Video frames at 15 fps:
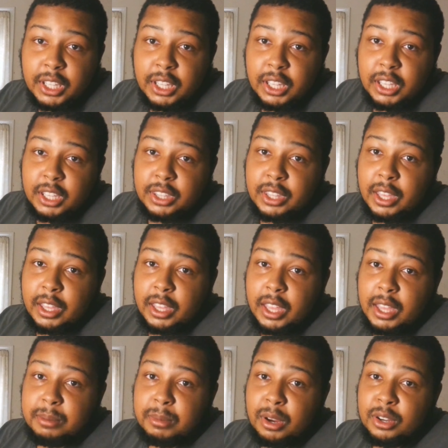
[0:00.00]
that
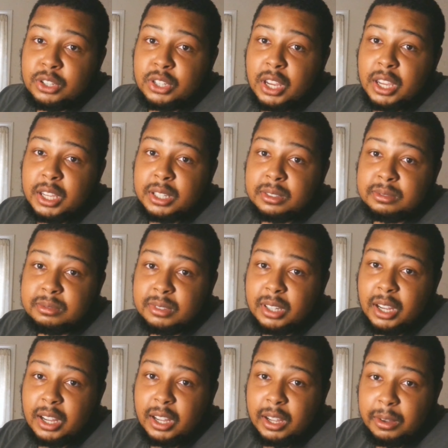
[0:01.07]
and Mary Jane
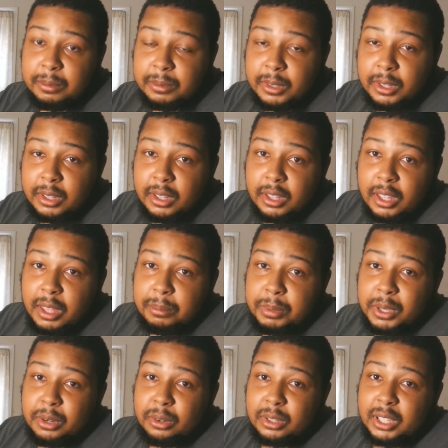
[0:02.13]
and
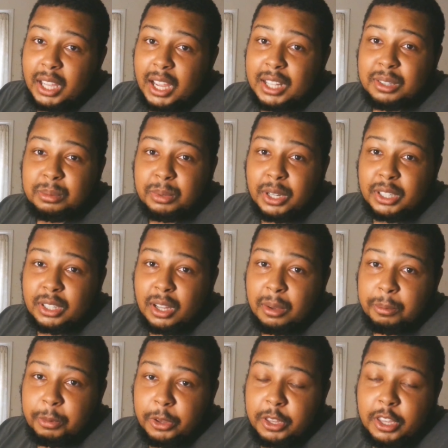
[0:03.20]
Peter kind of break
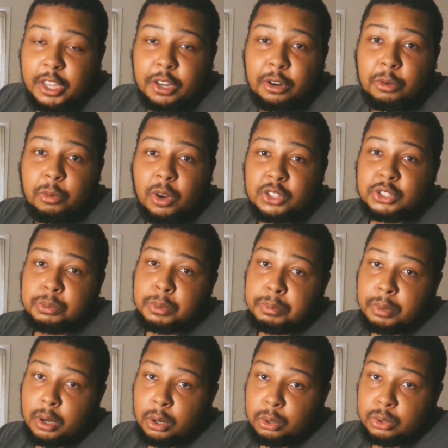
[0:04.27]
up. Peter wants to
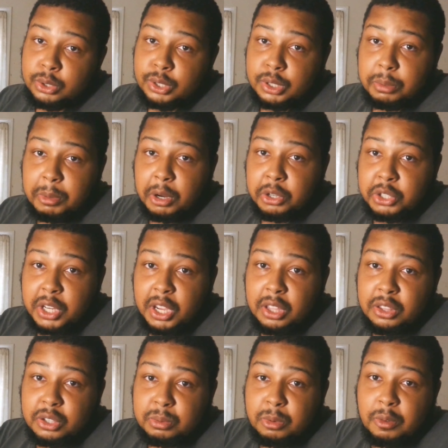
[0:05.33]
propose to Mary Jane in
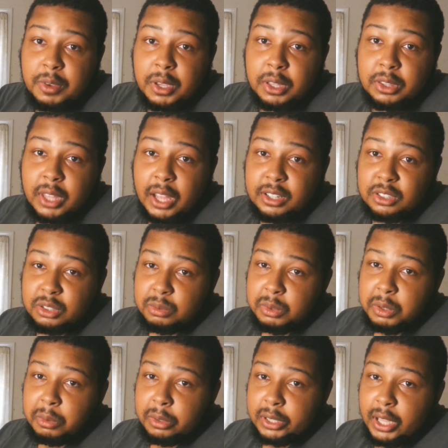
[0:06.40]
this movie. That doesn't
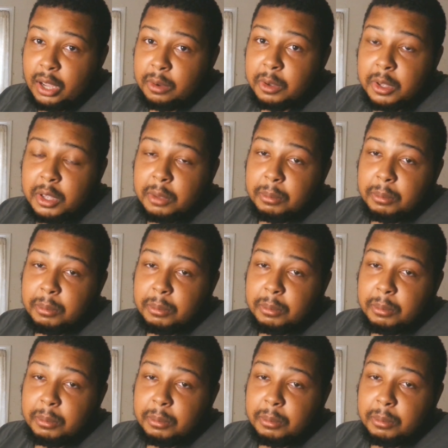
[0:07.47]
really work out.